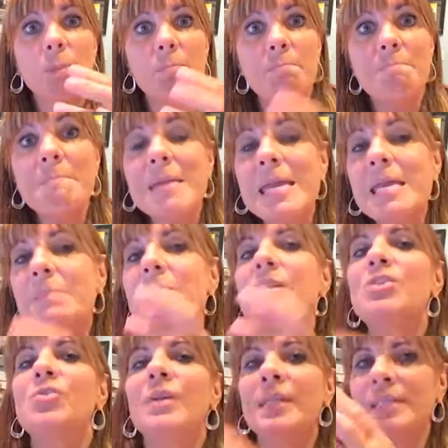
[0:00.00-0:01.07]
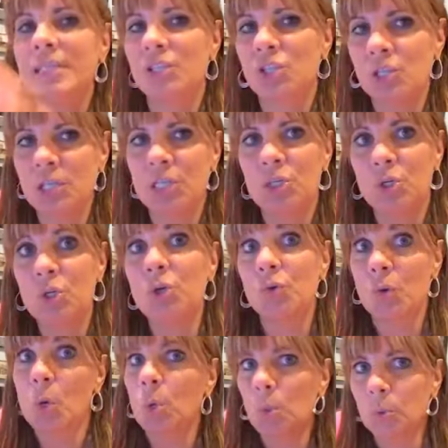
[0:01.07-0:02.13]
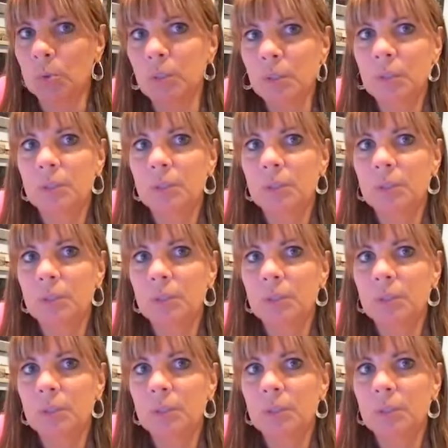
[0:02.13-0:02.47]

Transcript: maybe transition into your own,